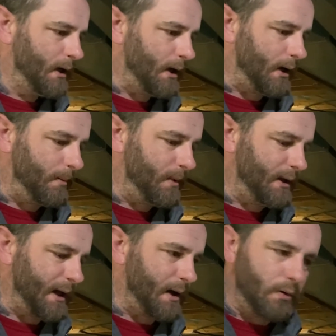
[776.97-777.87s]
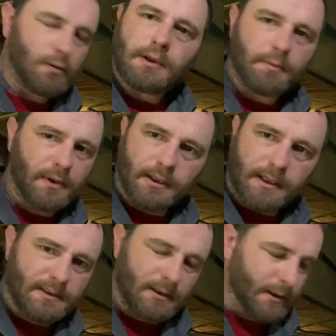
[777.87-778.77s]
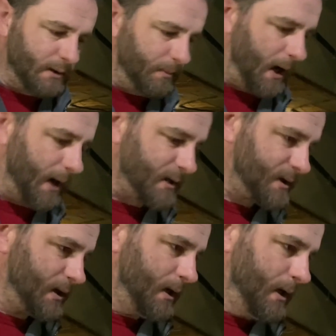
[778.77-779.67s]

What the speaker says: and that'll completely insulate the box.